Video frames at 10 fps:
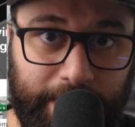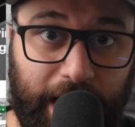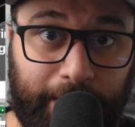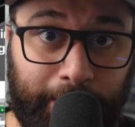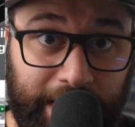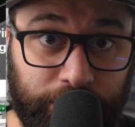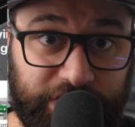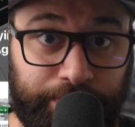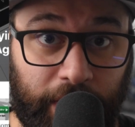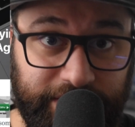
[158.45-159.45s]
my
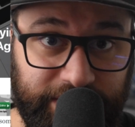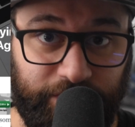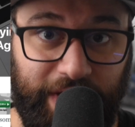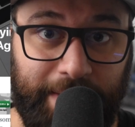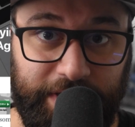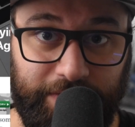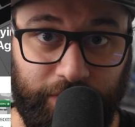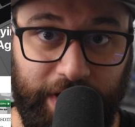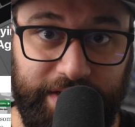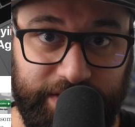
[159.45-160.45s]
response to family and
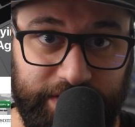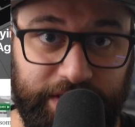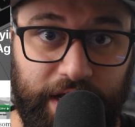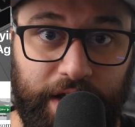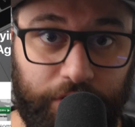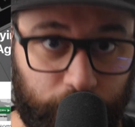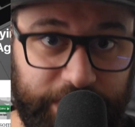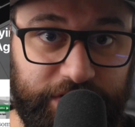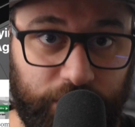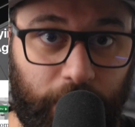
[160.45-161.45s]
friends is the
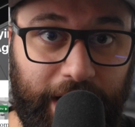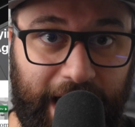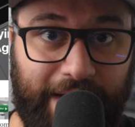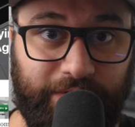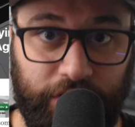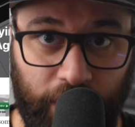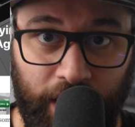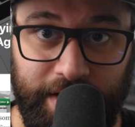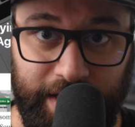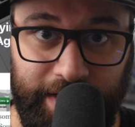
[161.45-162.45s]
reason why I haven't
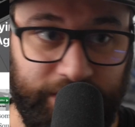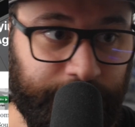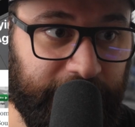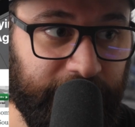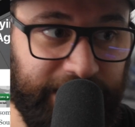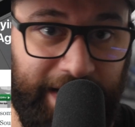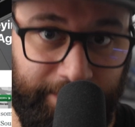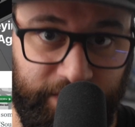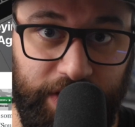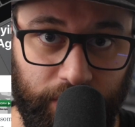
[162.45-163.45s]
gotten it is because I
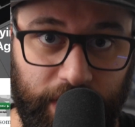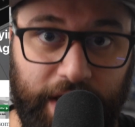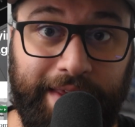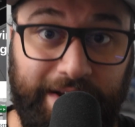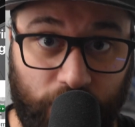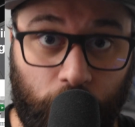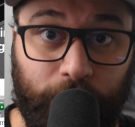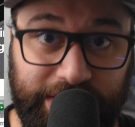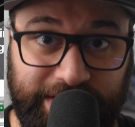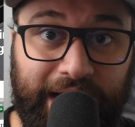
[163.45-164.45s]
fear they know
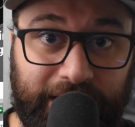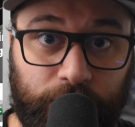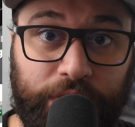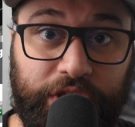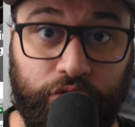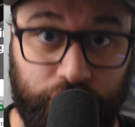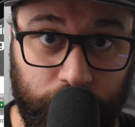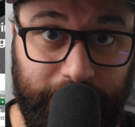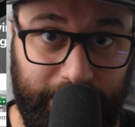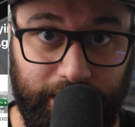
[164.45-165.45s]
exactly what they're doing